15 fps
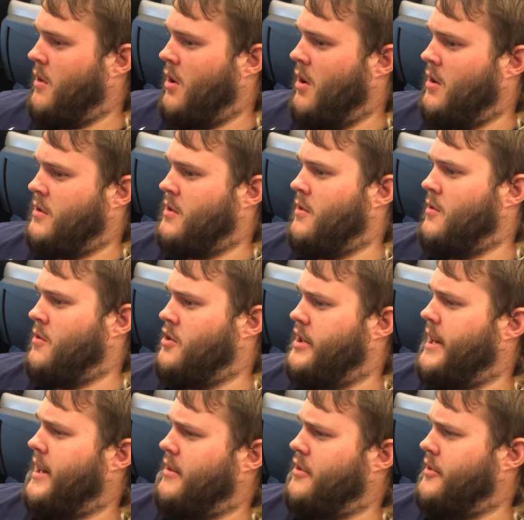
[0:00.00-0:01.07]
Austin or
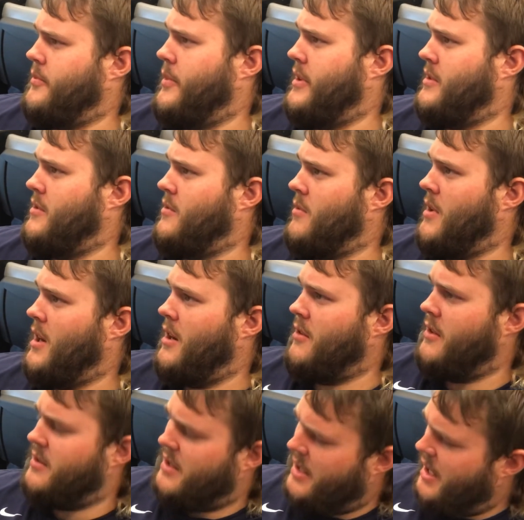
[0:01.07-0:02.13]
Jack just messing around,
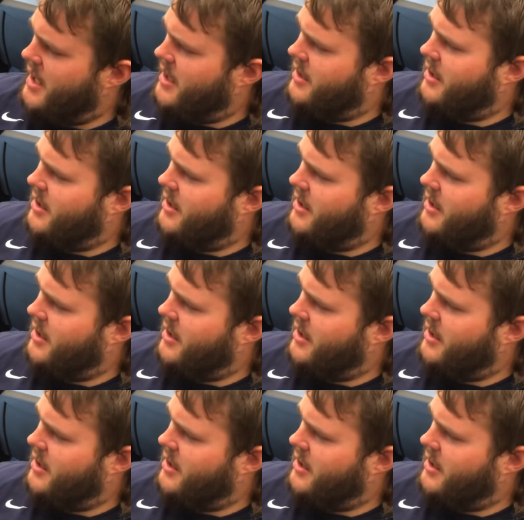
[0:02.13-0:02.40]
he's like, hey,